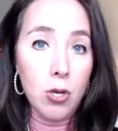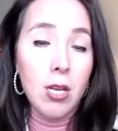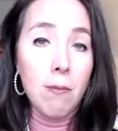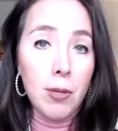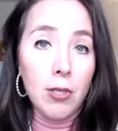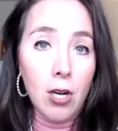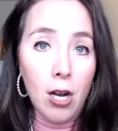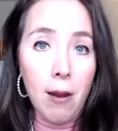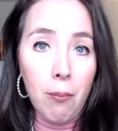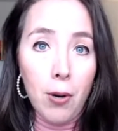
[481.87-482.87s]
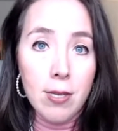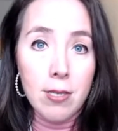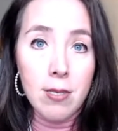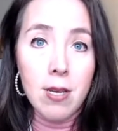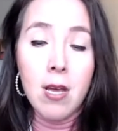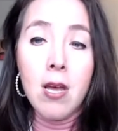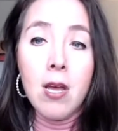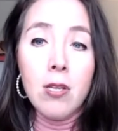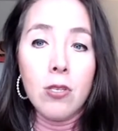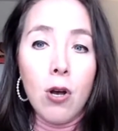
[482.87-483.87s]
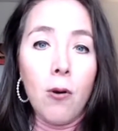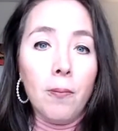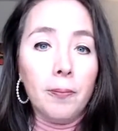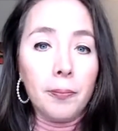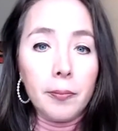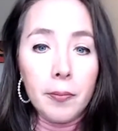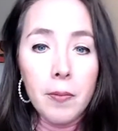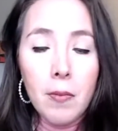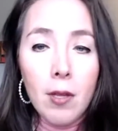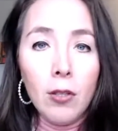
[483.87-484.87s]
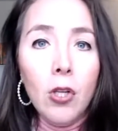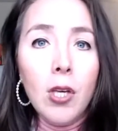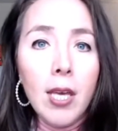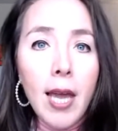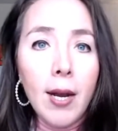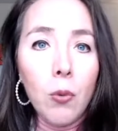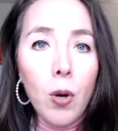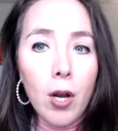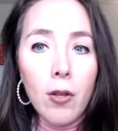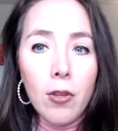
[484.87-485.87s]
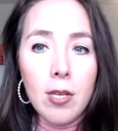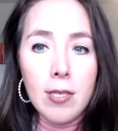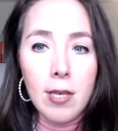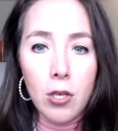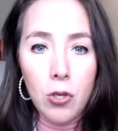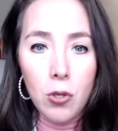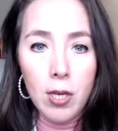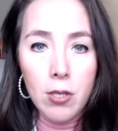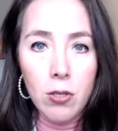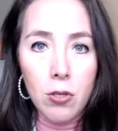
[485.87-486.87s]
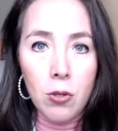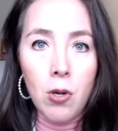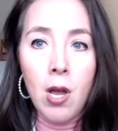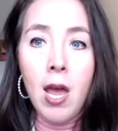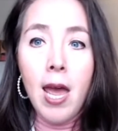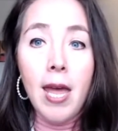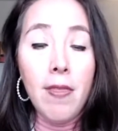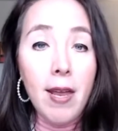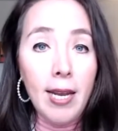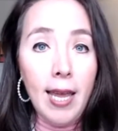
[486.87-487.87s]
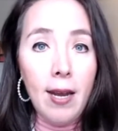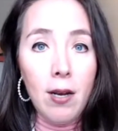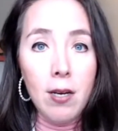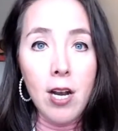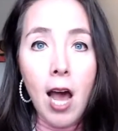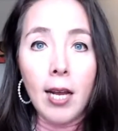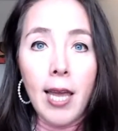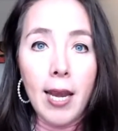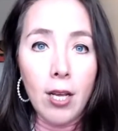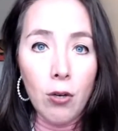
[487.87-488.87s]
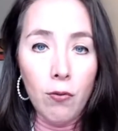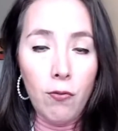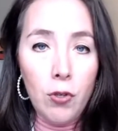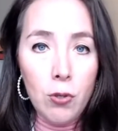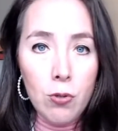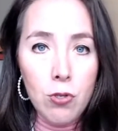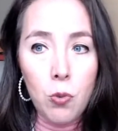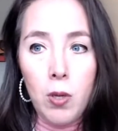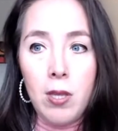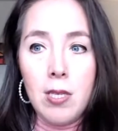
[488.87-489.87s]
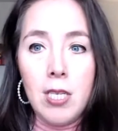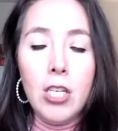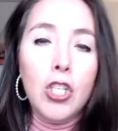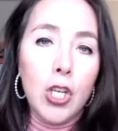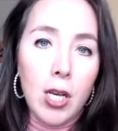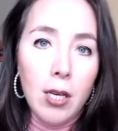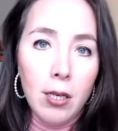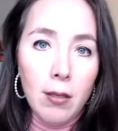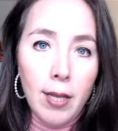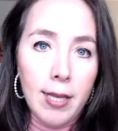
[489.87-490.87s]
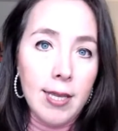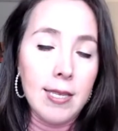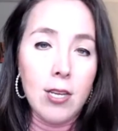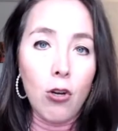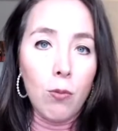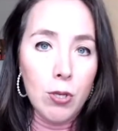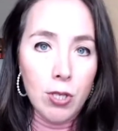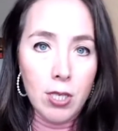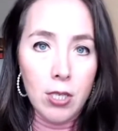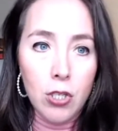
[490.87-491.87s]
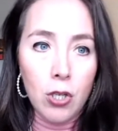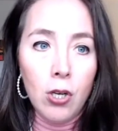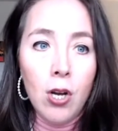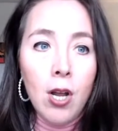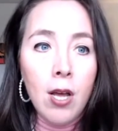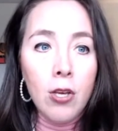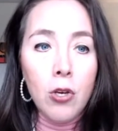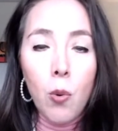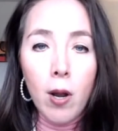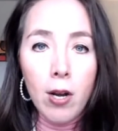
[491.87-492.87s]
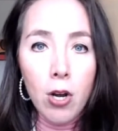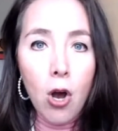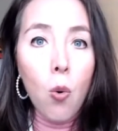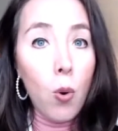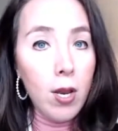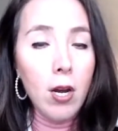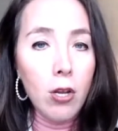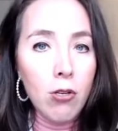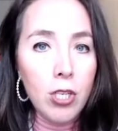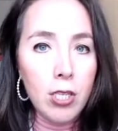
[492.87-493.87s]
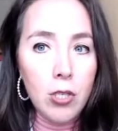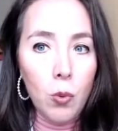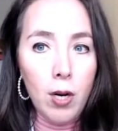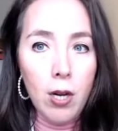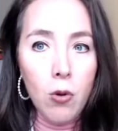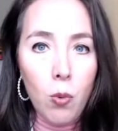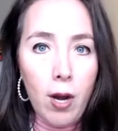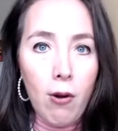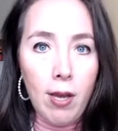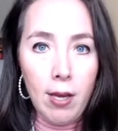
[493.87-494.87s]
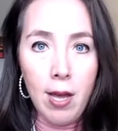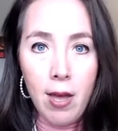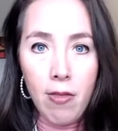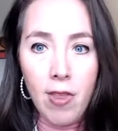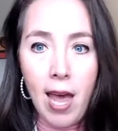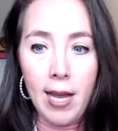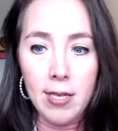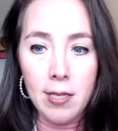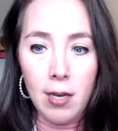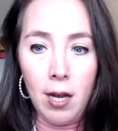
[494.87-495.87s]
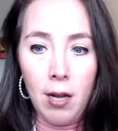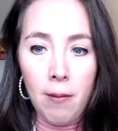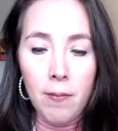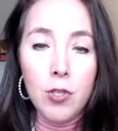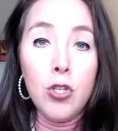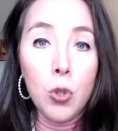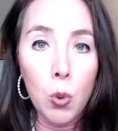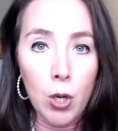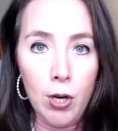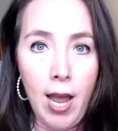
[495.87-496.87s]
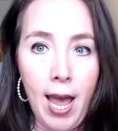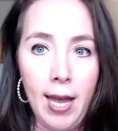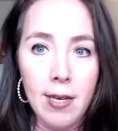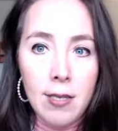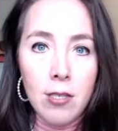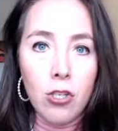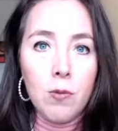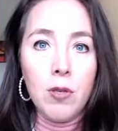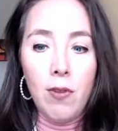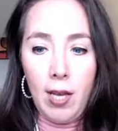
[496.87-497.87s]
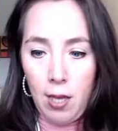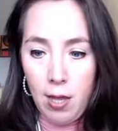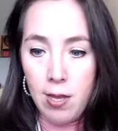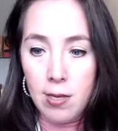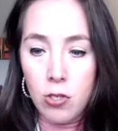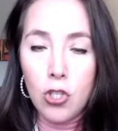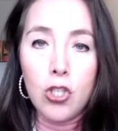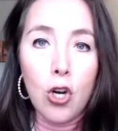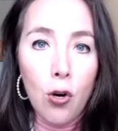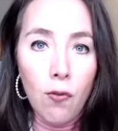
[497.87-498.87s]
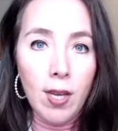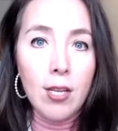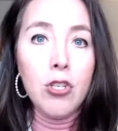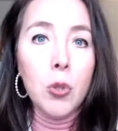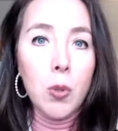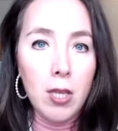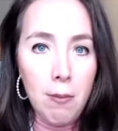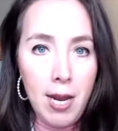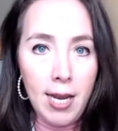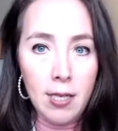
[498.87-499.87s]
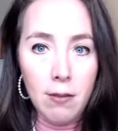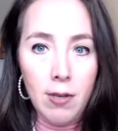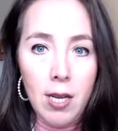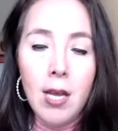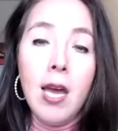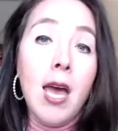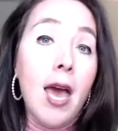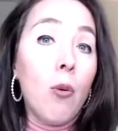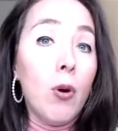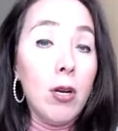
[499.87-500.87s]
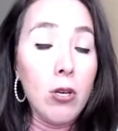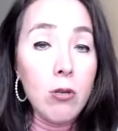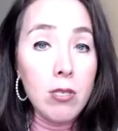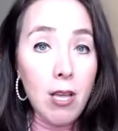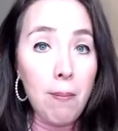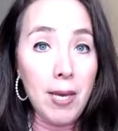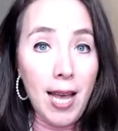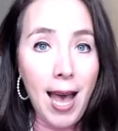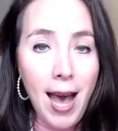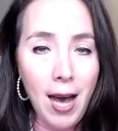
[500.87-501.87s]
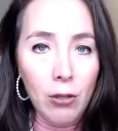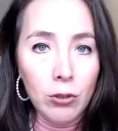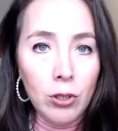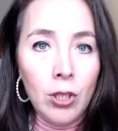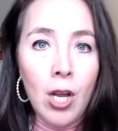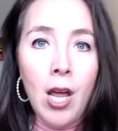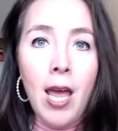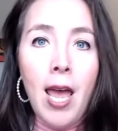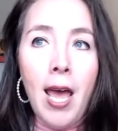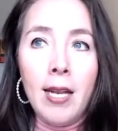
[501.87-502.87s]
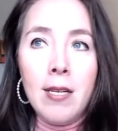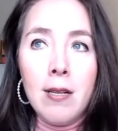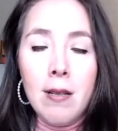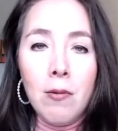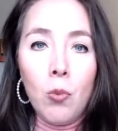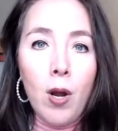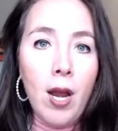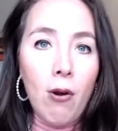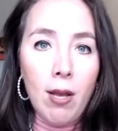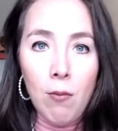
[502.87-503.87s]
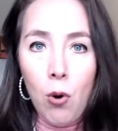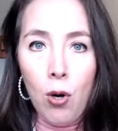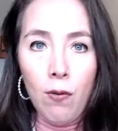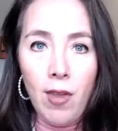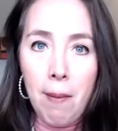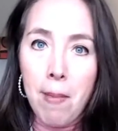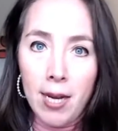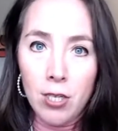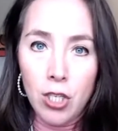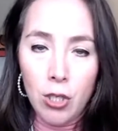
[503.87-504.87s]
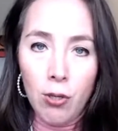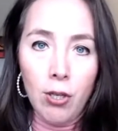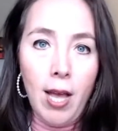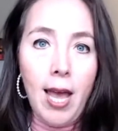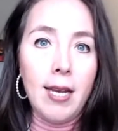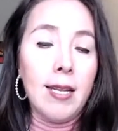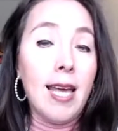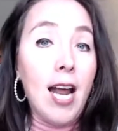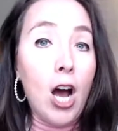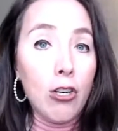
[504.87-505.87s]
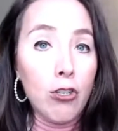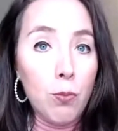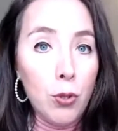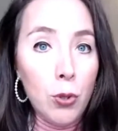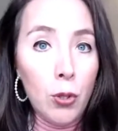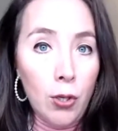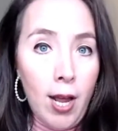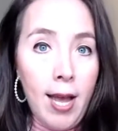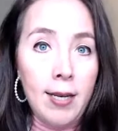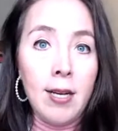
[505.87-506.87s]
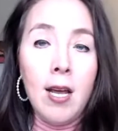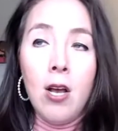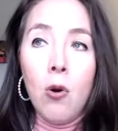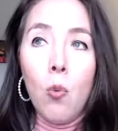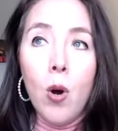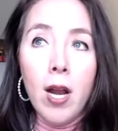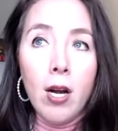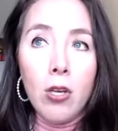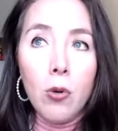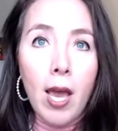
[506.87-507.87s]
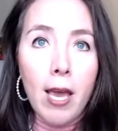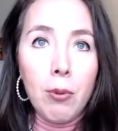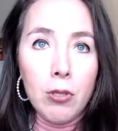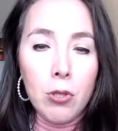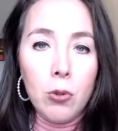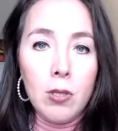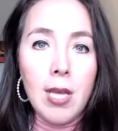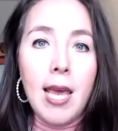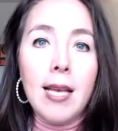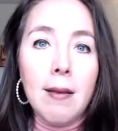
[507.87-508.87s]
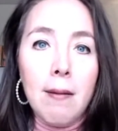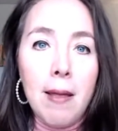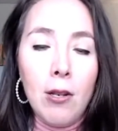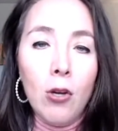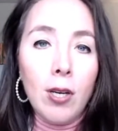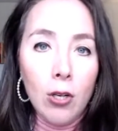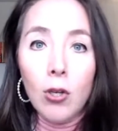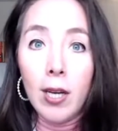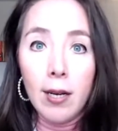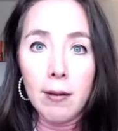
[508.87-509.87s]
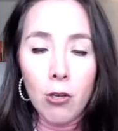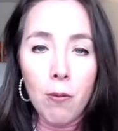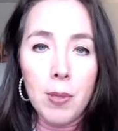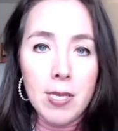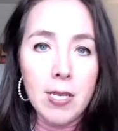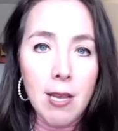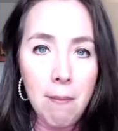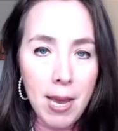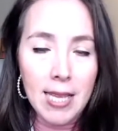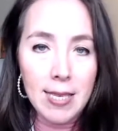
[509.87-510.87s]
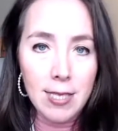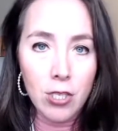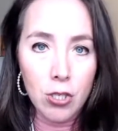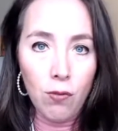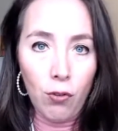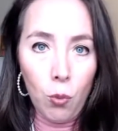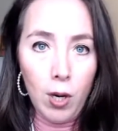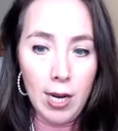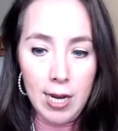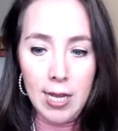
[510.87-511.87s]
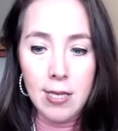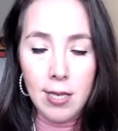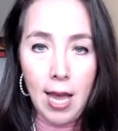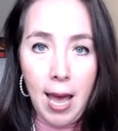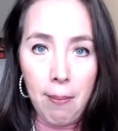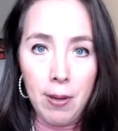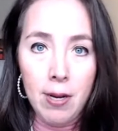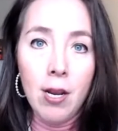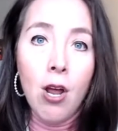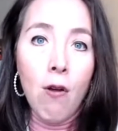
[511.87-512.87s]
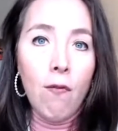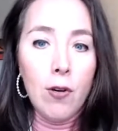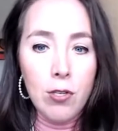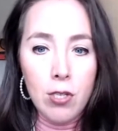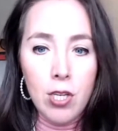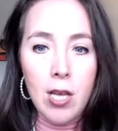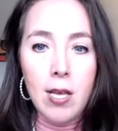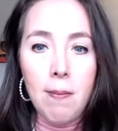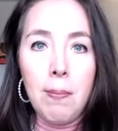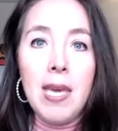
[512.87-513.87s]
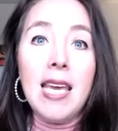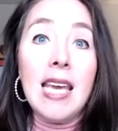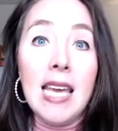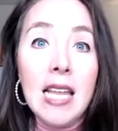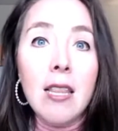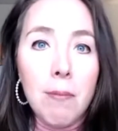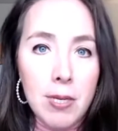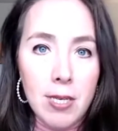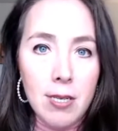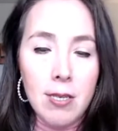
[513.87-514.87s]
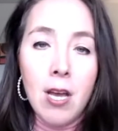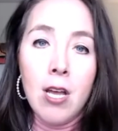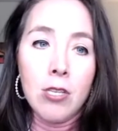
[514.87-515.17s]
You need to build an online presence. So looking at what are the things that you need to do. And then again, not getting confused with teaching. Like, let's say you're a music teacher, you want to know when are you wearing that doer hat in terms of like serving and doing the main activity, and when are you stepping out and wearing more of that managerial hat, that entrepreneur hat? When are you able to look at your business and make decisions for what it needs to happen versus be in the business?